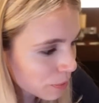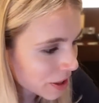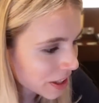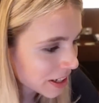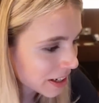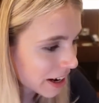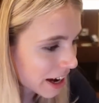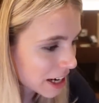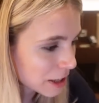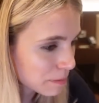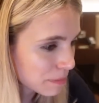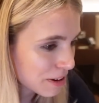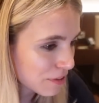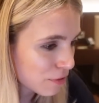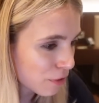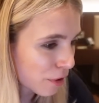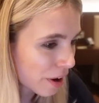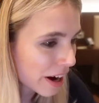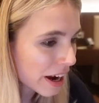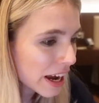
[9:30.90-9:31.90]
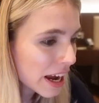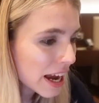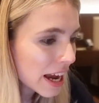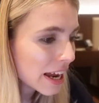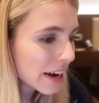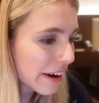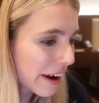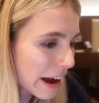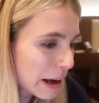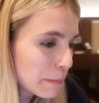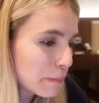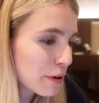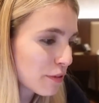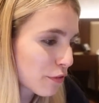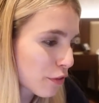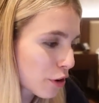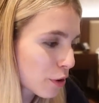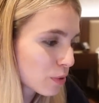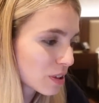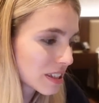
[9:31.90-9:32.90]
went knight b4. Knight
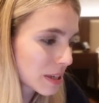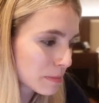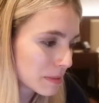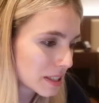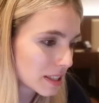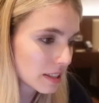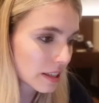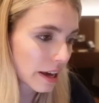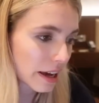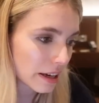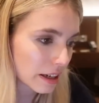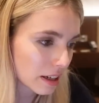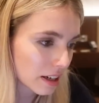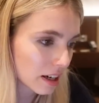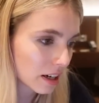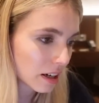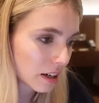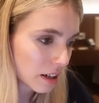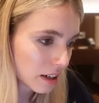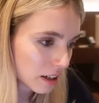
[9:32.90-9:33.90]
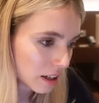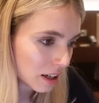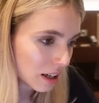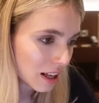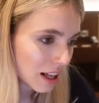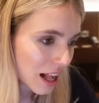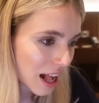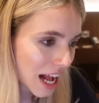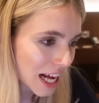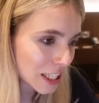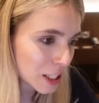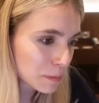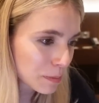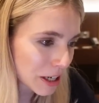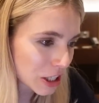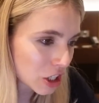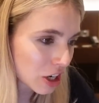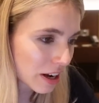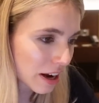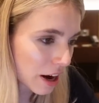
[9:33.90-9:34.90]
b4 was a mistake.
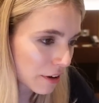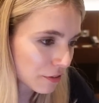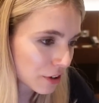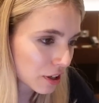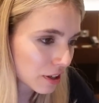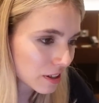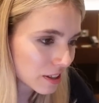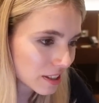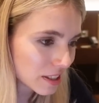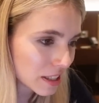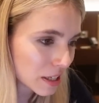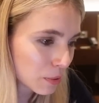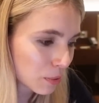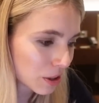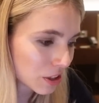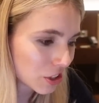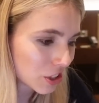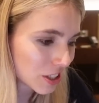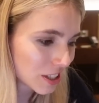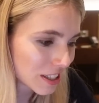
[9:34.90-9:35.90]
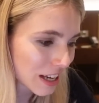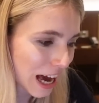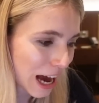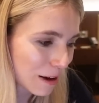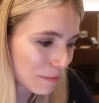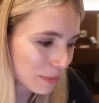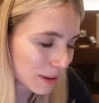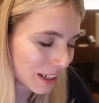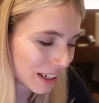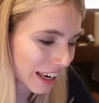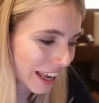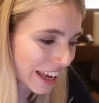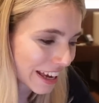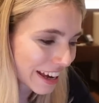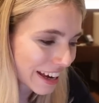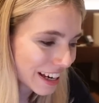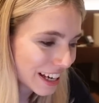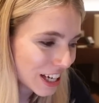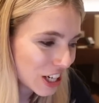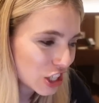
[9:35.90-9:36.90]
Especially after you see what just happened.
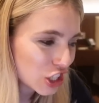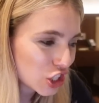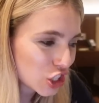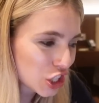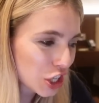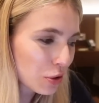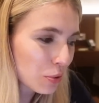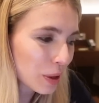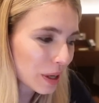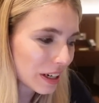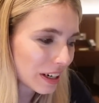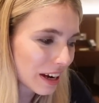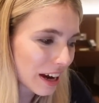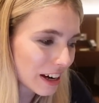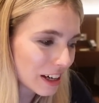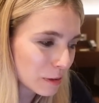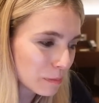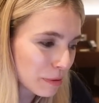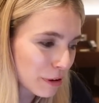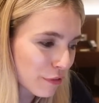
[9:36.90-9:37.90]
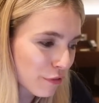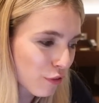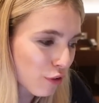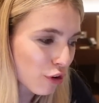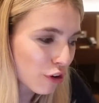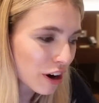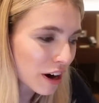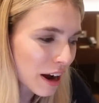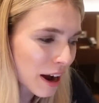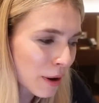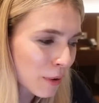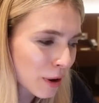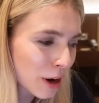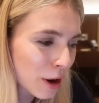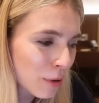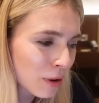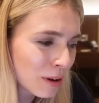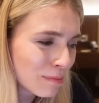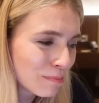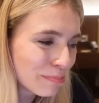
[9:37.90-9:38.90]
Like, she went knight b4, and when
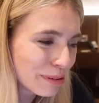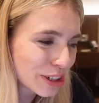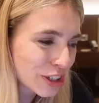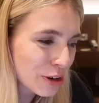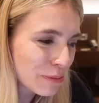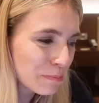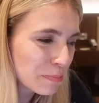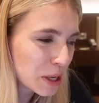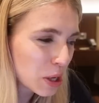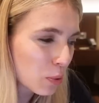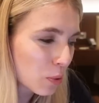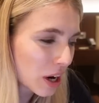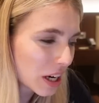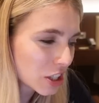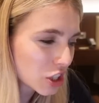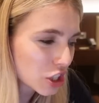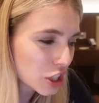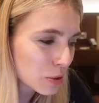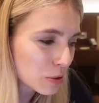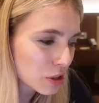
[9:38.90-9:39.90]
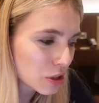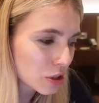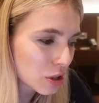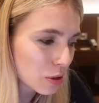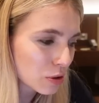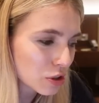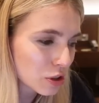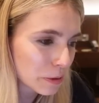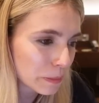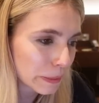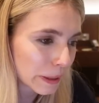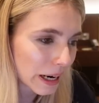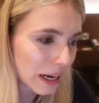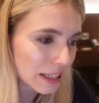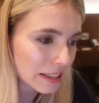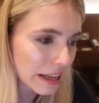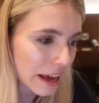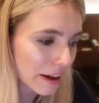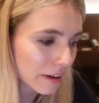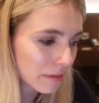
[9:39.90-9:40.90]
I went bishop b1, she was so
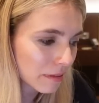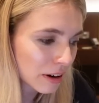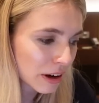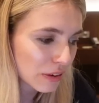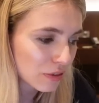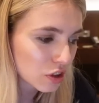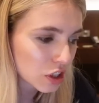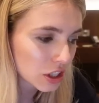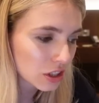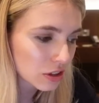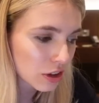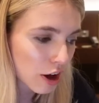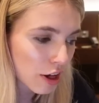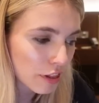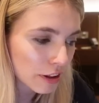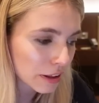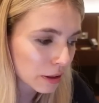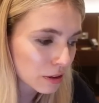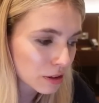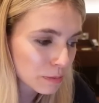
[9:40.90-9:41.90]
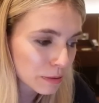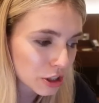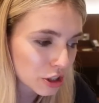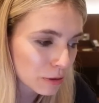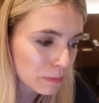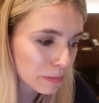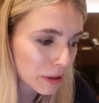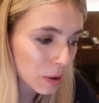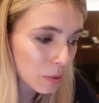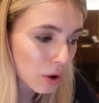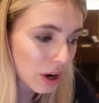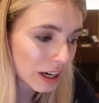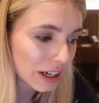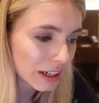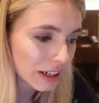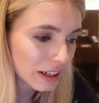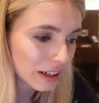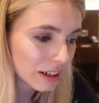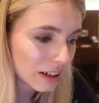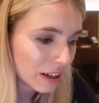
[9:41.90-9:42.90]
surprised. I don't know if she saw that there was bishop b1.